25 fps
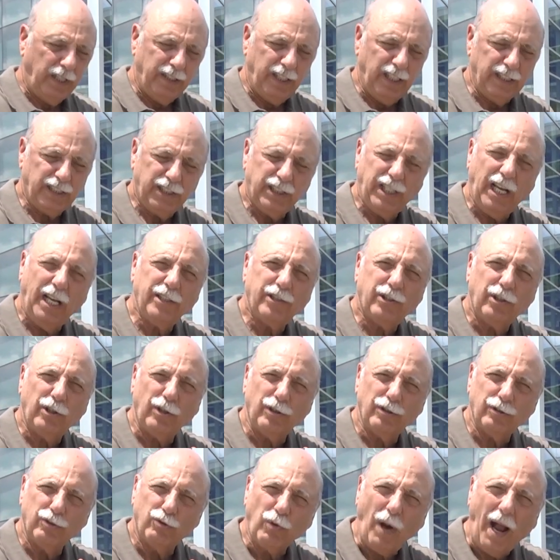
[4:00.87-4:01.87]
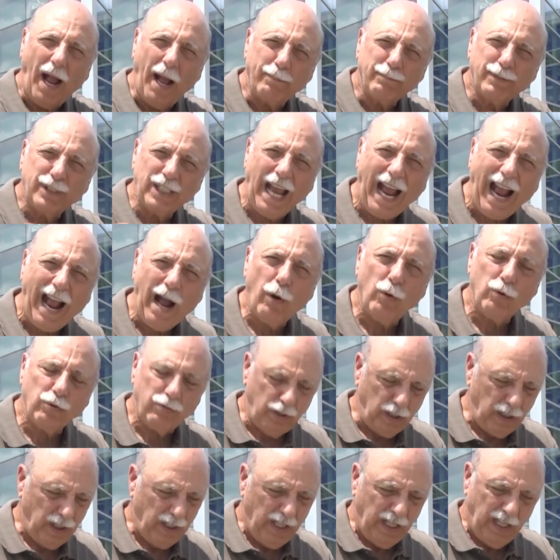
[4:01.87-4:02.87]
center drops out
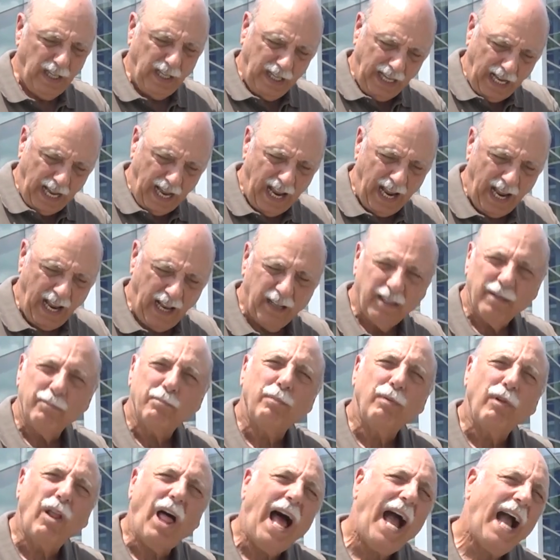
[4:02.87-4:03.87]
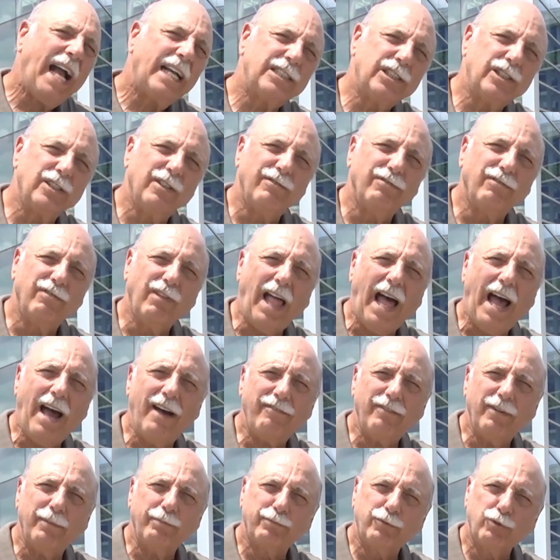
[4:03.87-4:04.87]
and blocks of
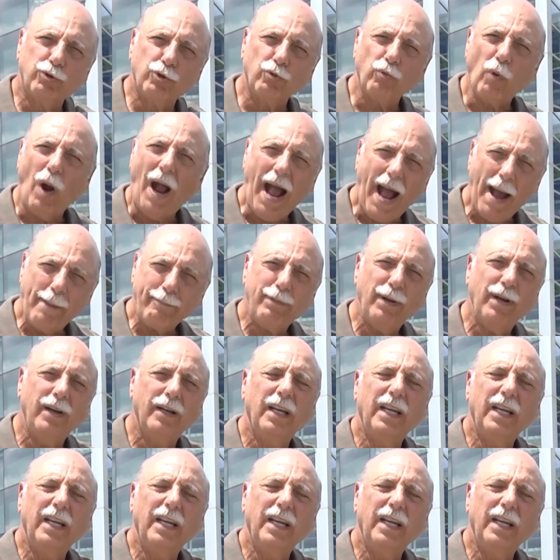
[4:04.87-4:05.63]
lava drop